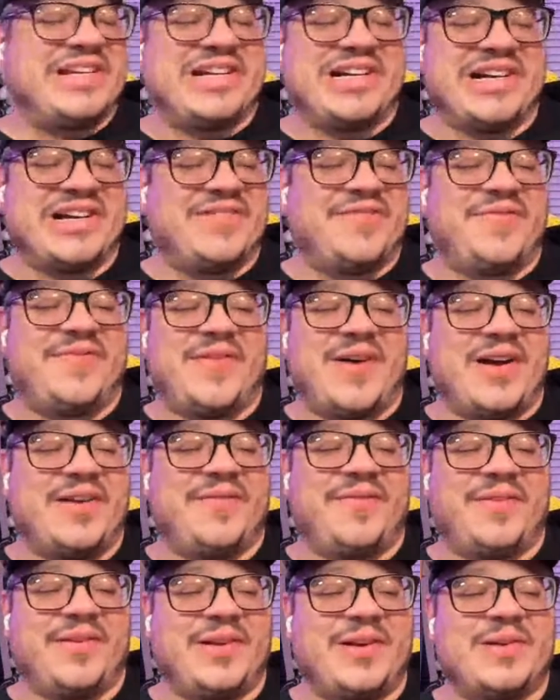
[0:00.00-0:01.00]
Good fun
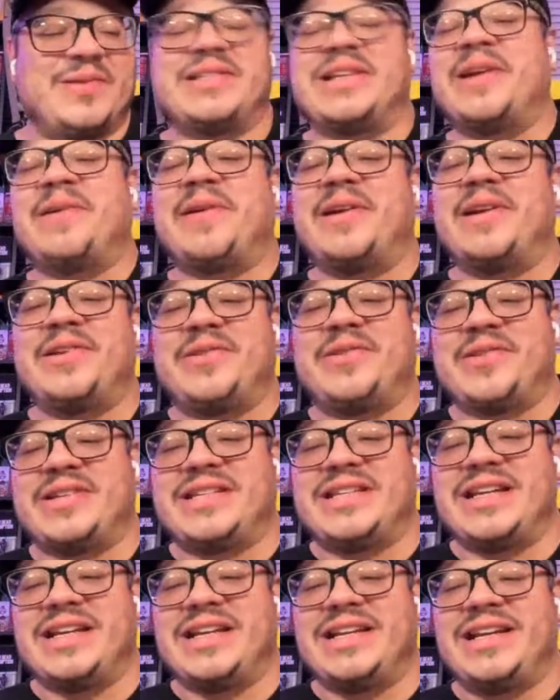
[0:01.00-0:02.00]
for those that are
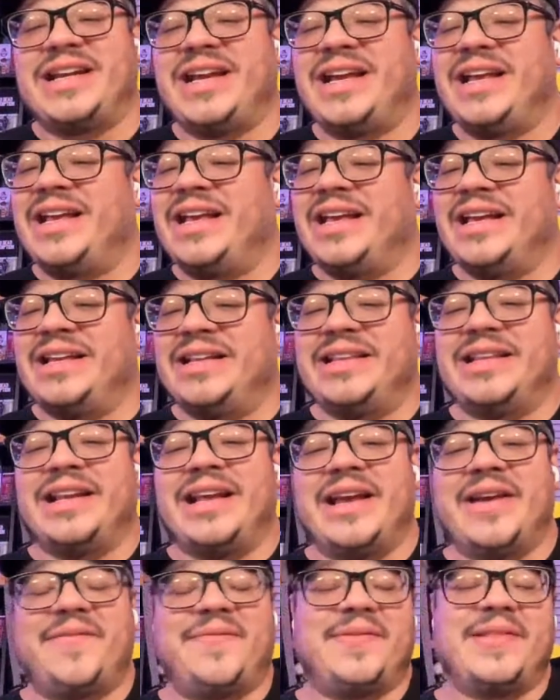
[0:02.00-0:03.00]
interested.
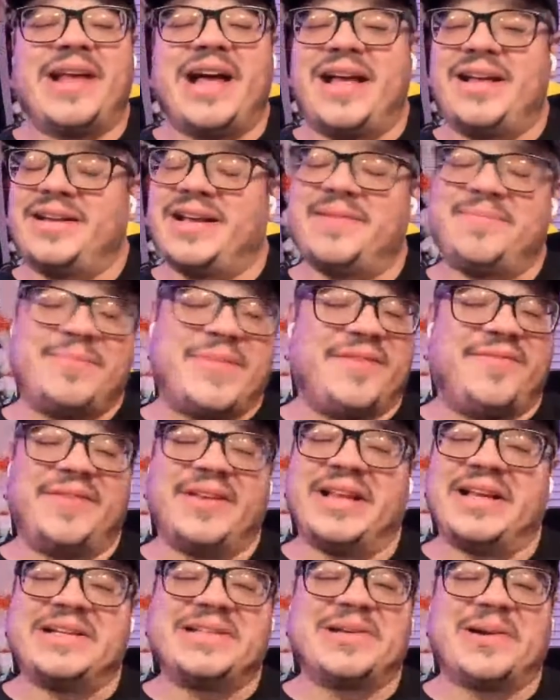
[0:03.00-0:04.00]
If not, my
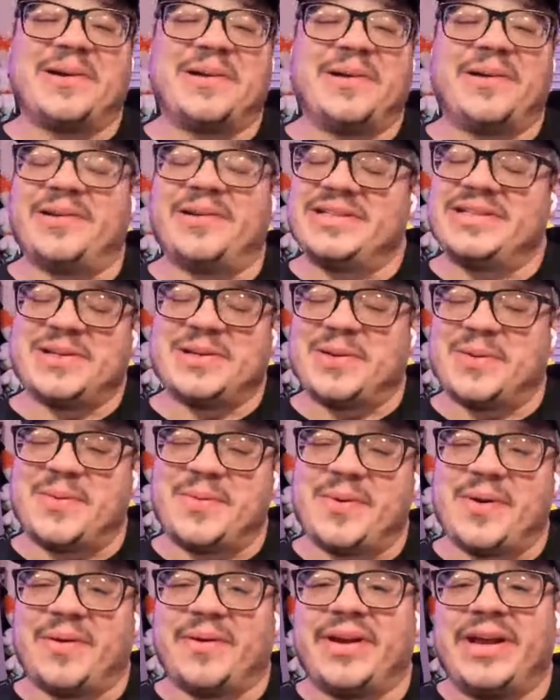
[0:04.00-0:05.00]
feelings aren't hurt, so
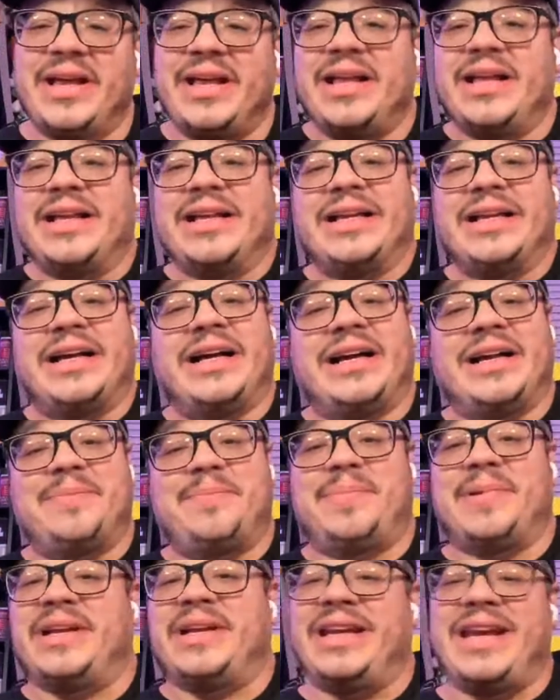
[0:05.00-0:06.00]
don't worry.
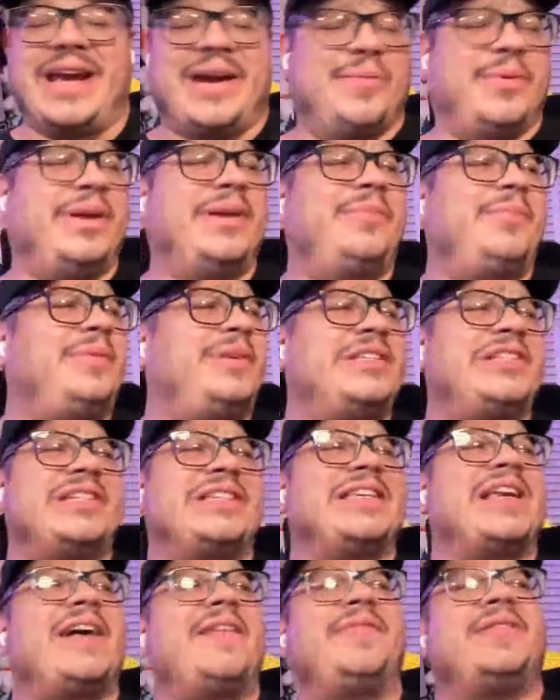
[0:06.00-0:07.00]
But yeah,
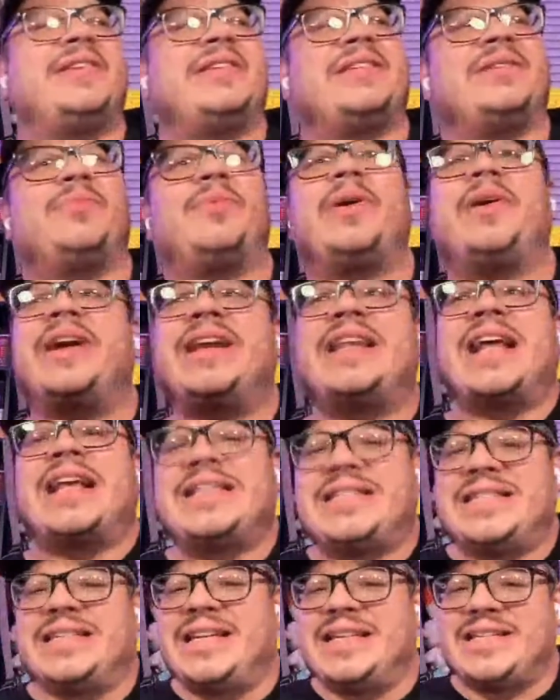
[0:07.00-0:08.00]
we're in
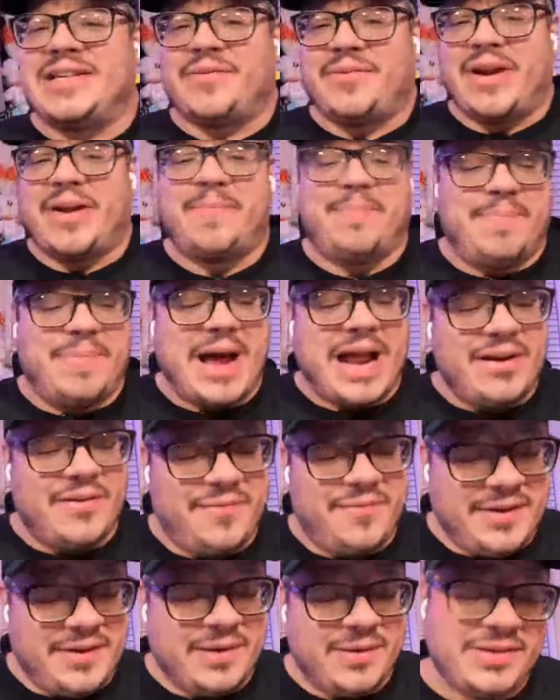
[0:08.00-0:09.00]
that season, right?
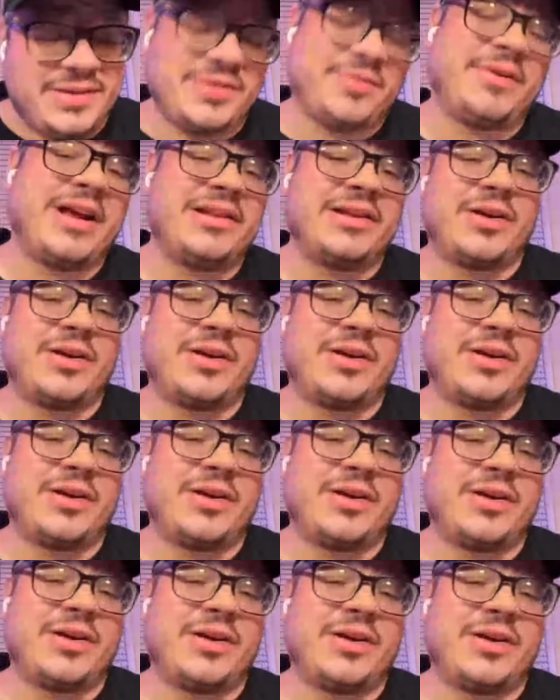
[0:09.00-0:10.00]
Battlefield's around the
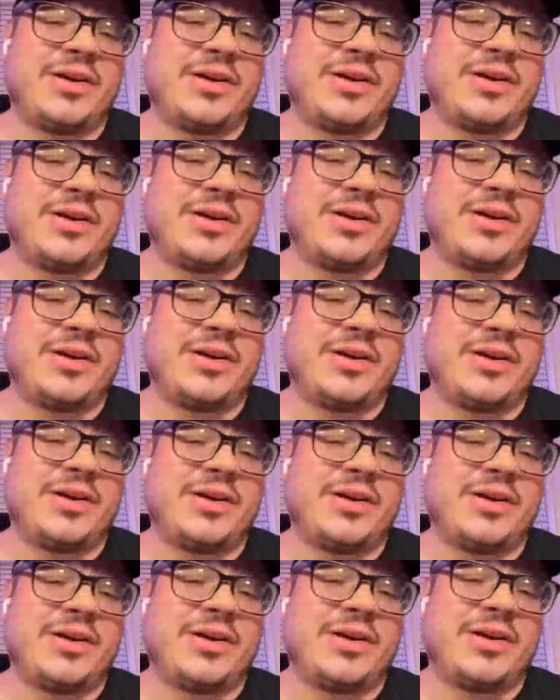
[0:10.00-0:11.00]
corner.
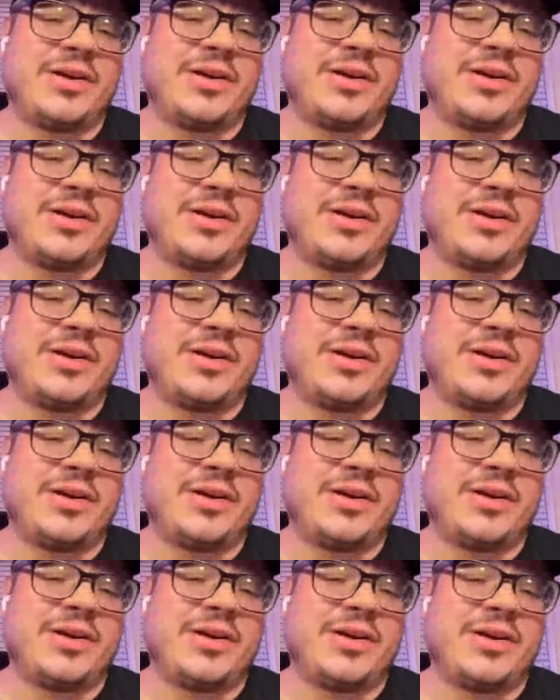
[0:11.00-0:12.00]
Lots of concerns
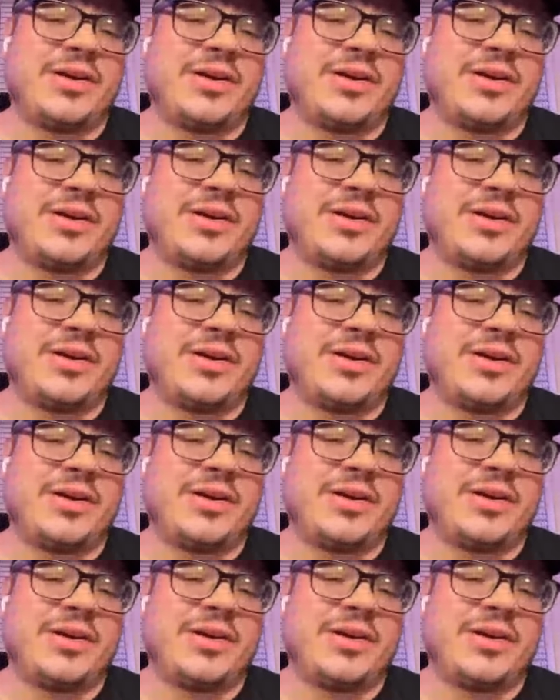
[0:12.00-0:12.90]
about that, right?